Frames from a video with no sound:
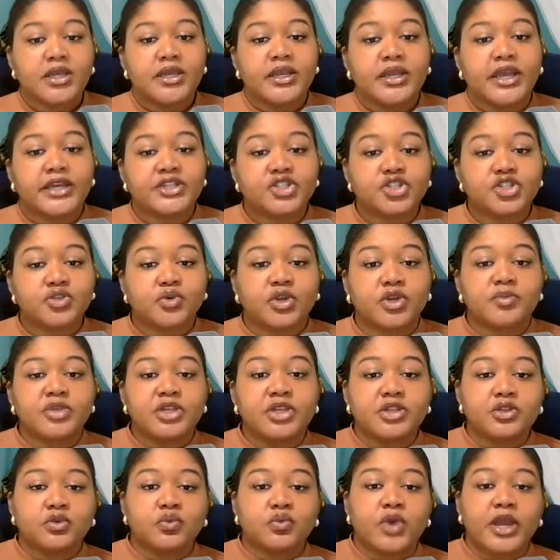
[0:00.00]
Next, you want to
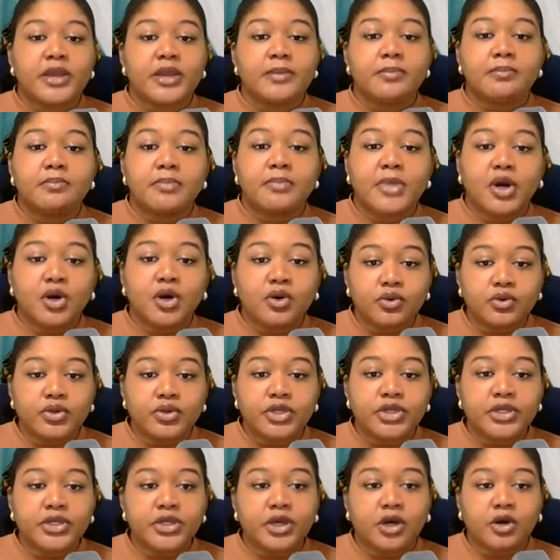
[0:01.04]
be in the right
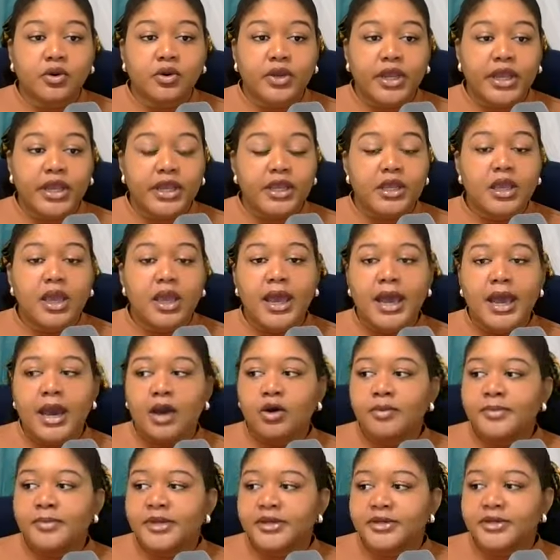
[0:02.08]
mode. Okay.
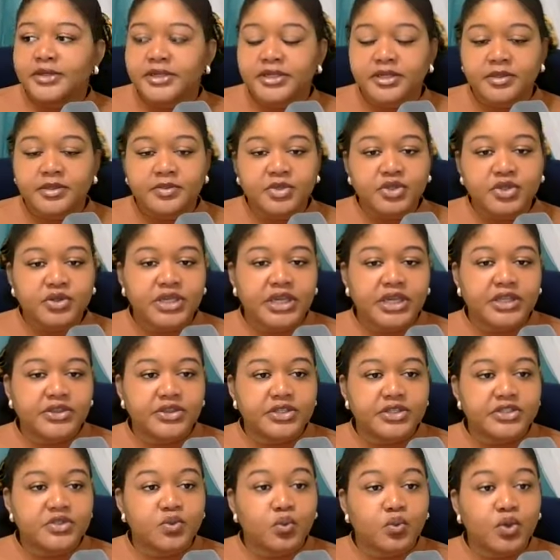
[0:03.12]
How am I going to communicate
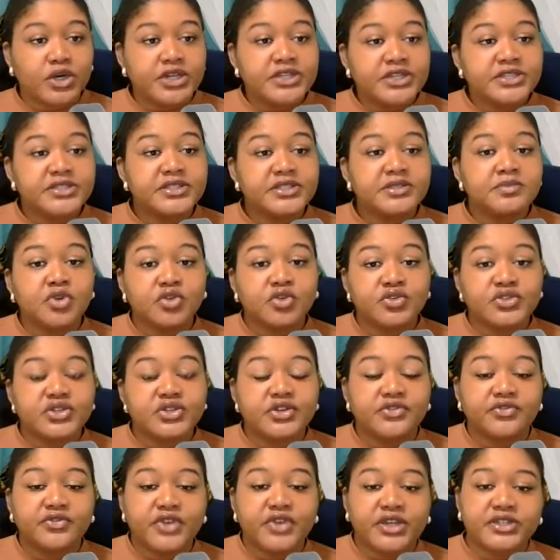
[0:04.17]
this? What is the most
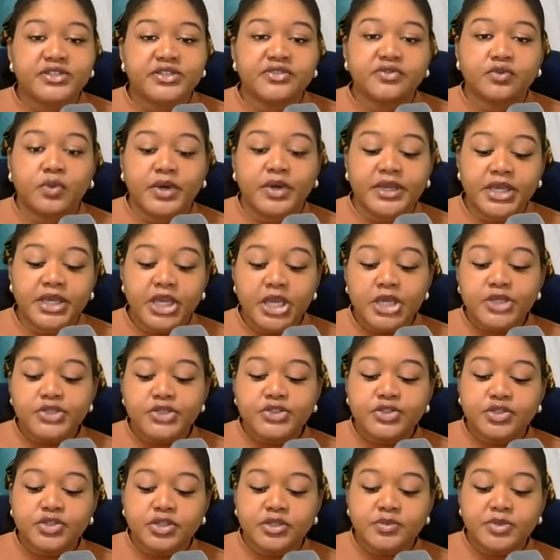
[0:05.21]
effective way
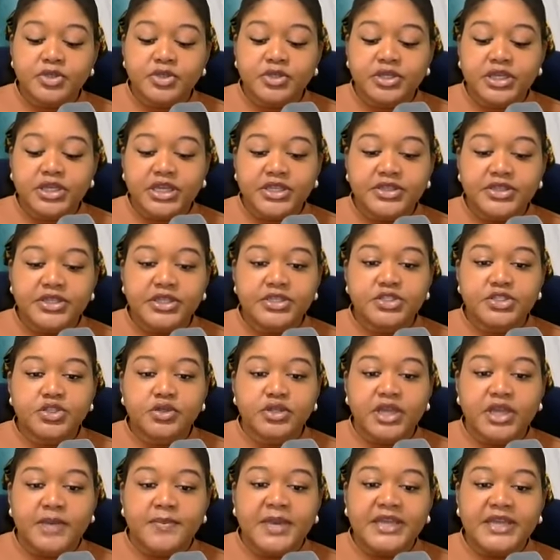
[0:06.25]
to communicate this so
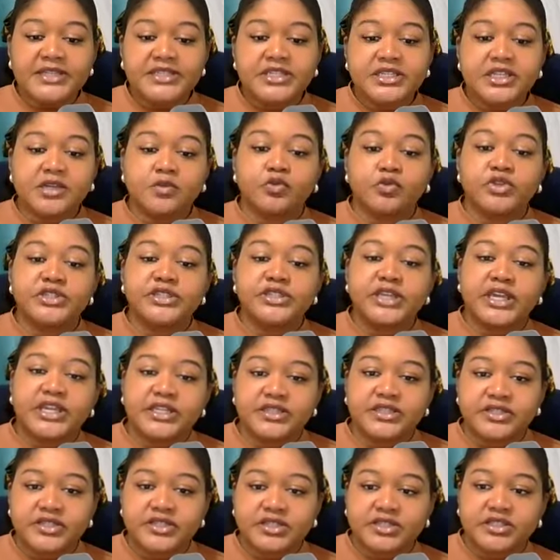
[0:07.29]
that my team
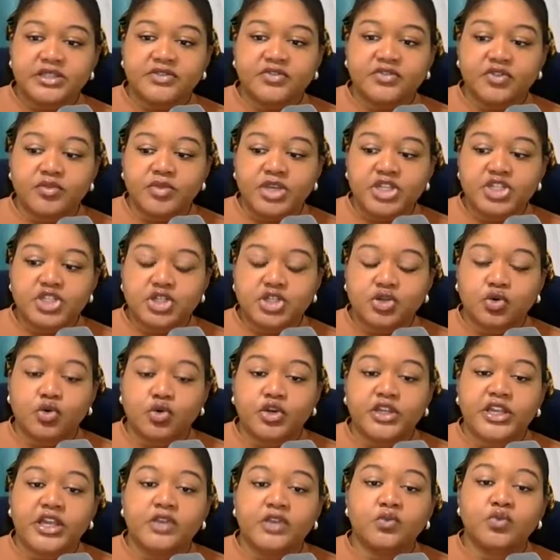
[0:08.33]
retains this information
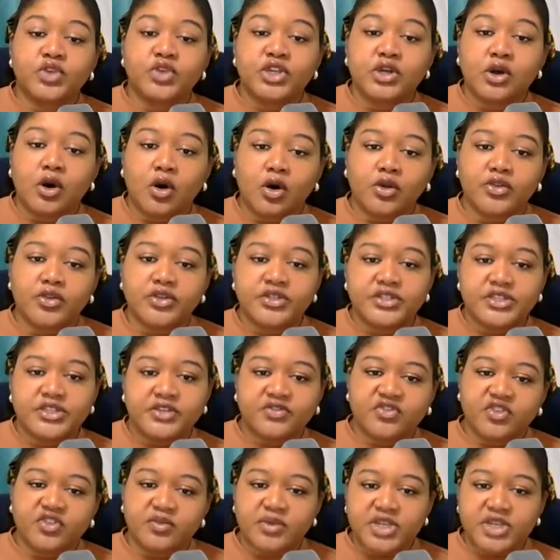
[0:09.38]
or can recall this
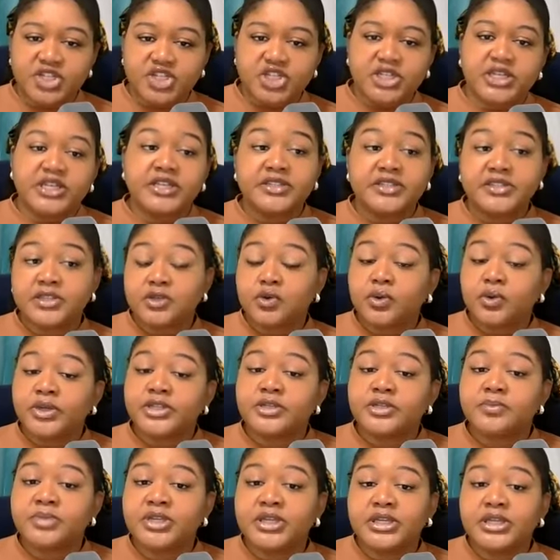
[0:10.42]
information? Is it going
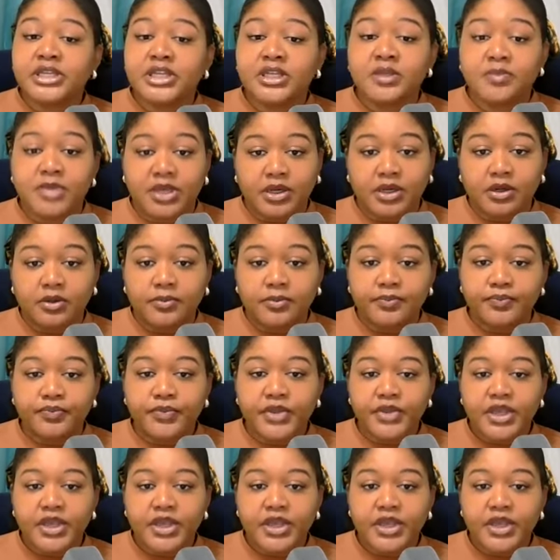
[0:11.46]
to be an email?